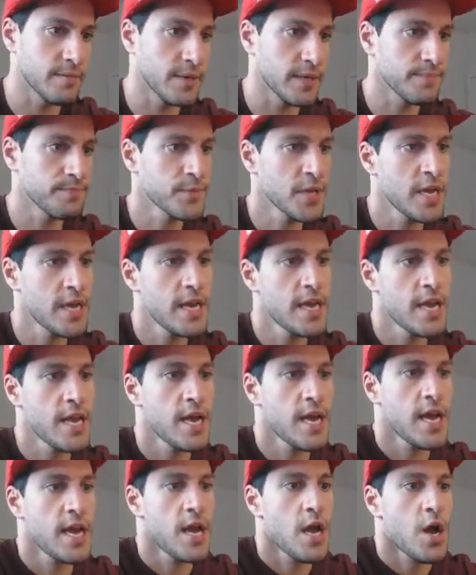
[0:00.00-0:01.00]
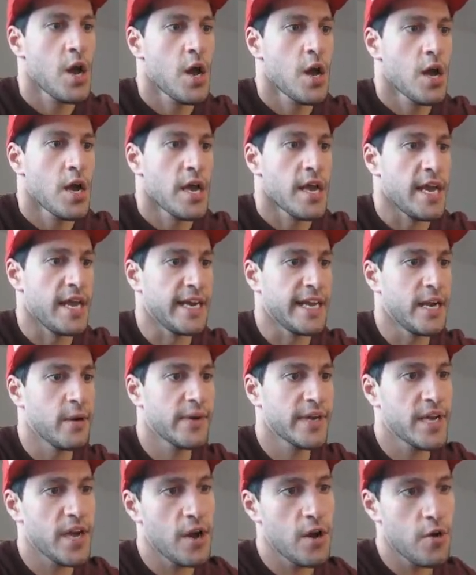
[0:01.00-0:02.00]
but... And here
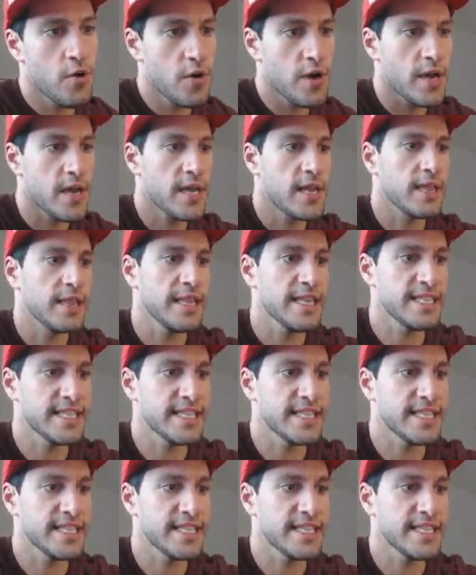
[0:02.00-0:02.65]
we go. Let's